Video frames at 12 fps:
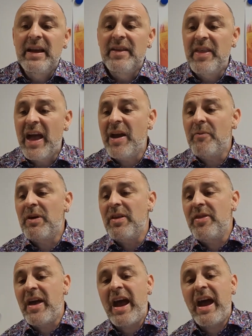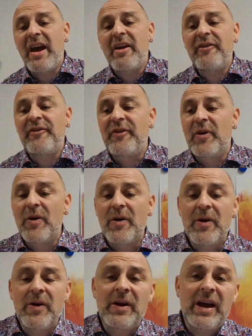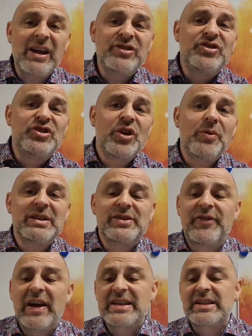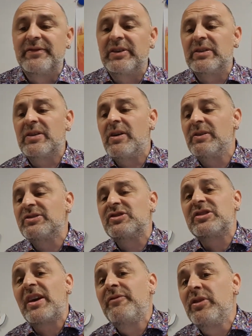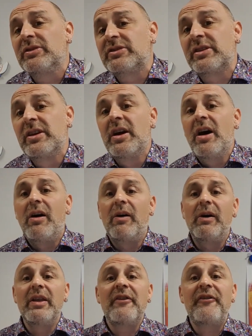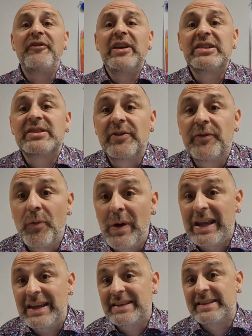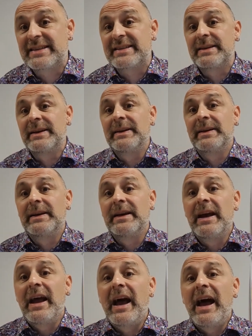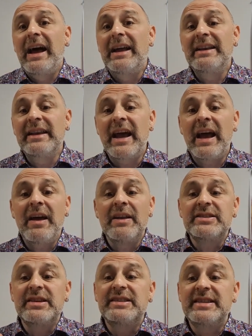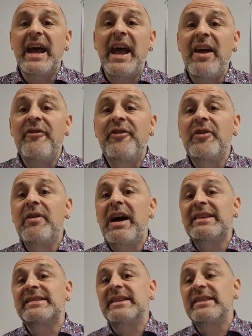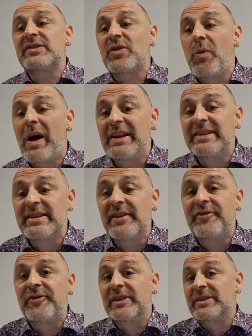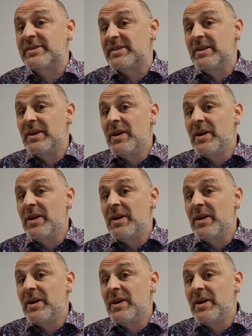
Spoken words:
They were there for a Jewish festival called Shavuot, or the Feast of Weeks. And today, for us, it's quite different.